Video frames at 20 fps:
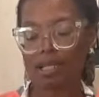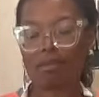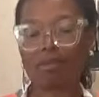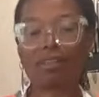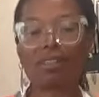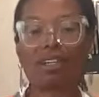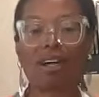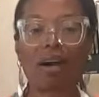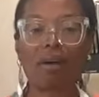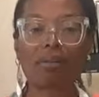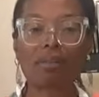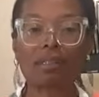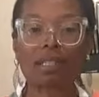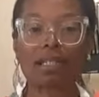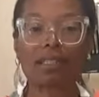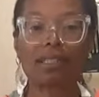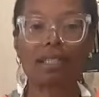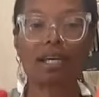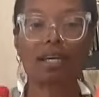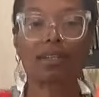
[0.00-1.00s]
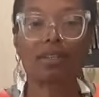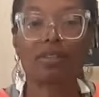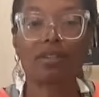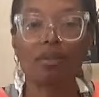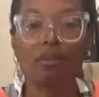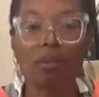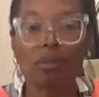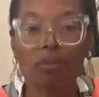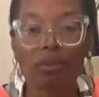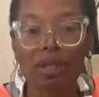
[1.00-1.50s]
which I always like to add
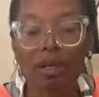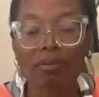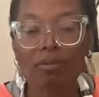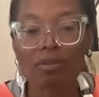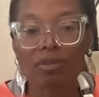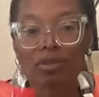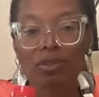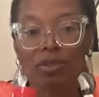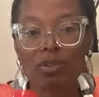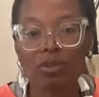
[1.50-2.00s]
cumin when I'm